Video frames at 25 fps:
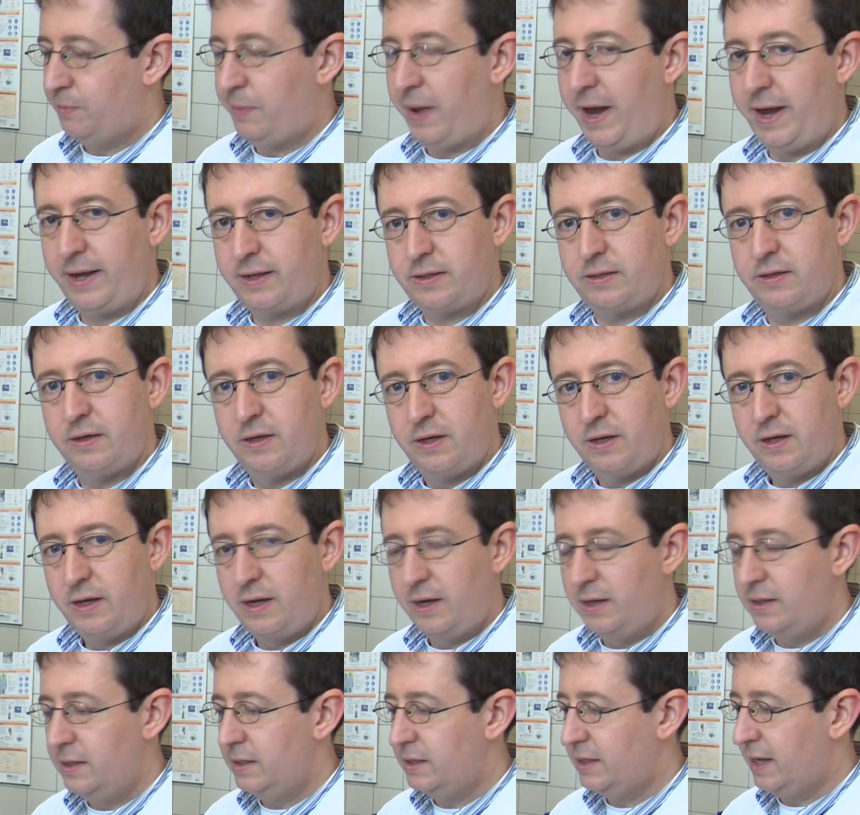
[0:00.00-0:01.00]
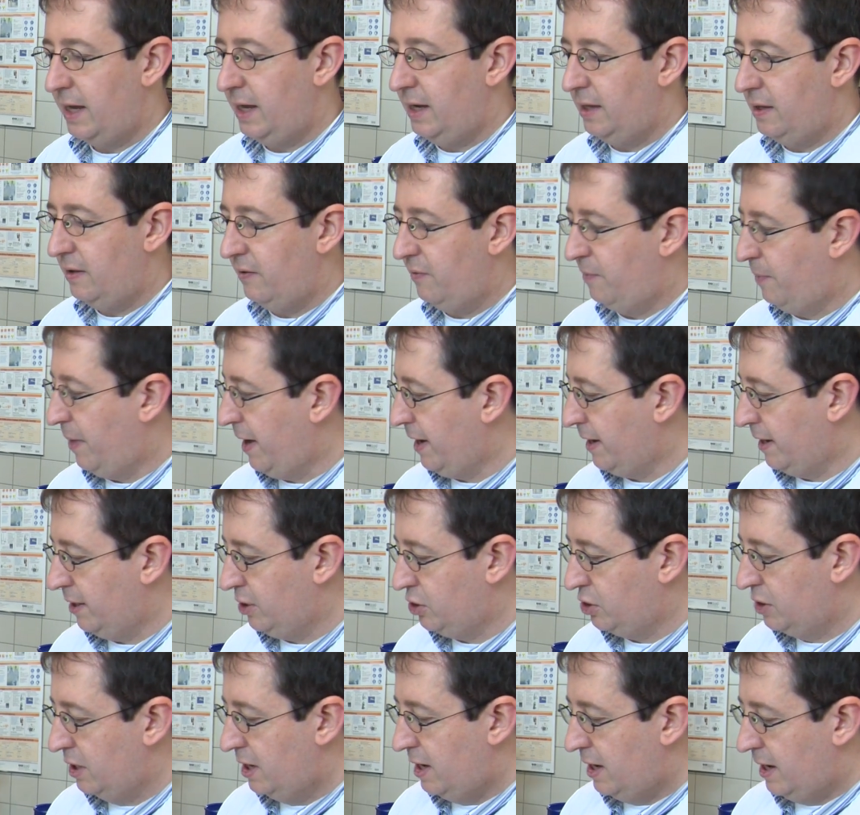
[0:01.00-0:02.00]
packed in this additive
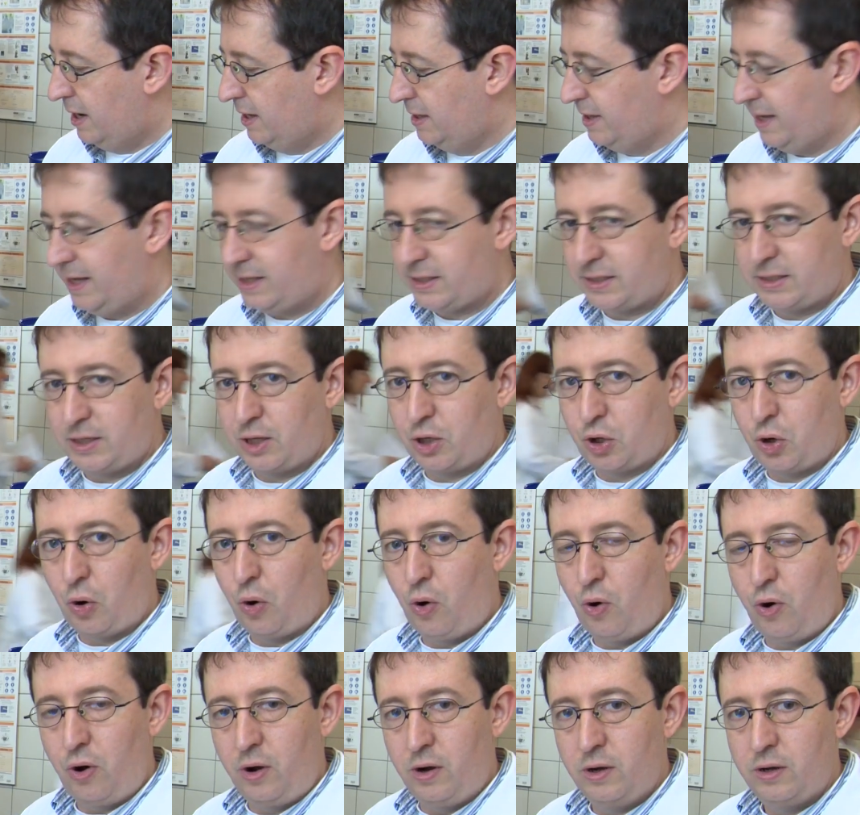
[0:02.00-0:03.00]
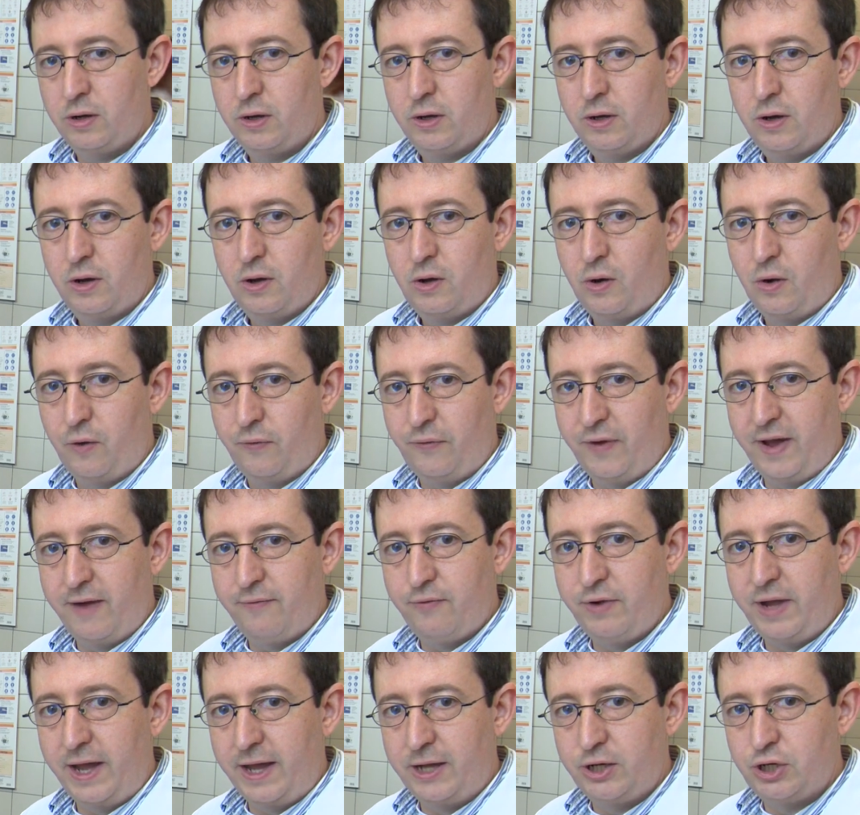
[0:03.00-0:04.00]
package, and that's the core of
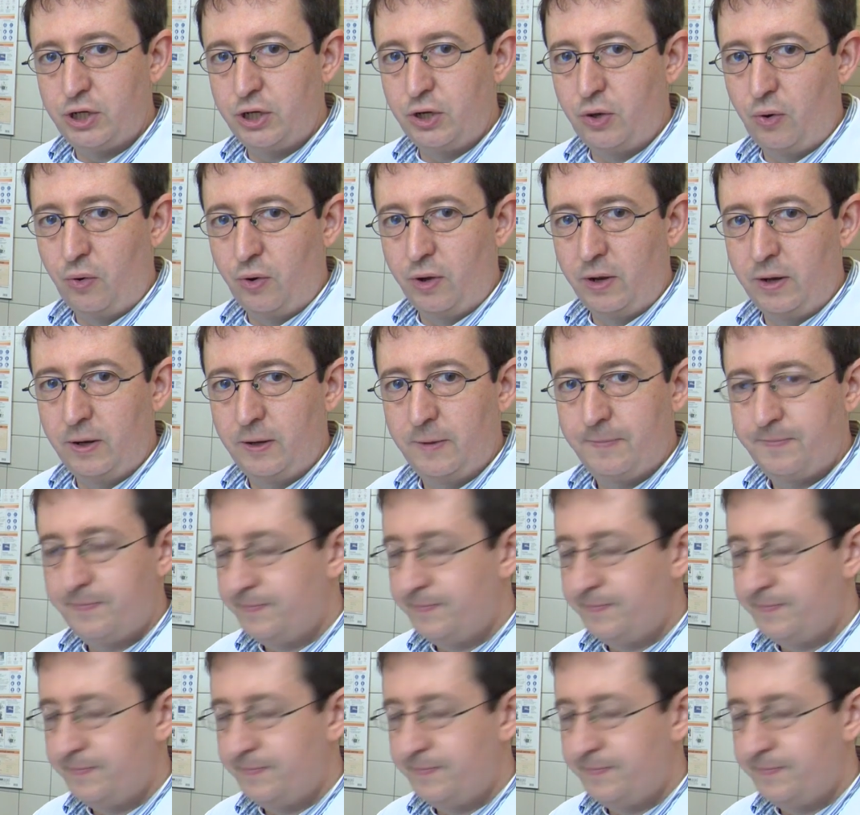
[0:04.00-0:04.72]
every engine oil.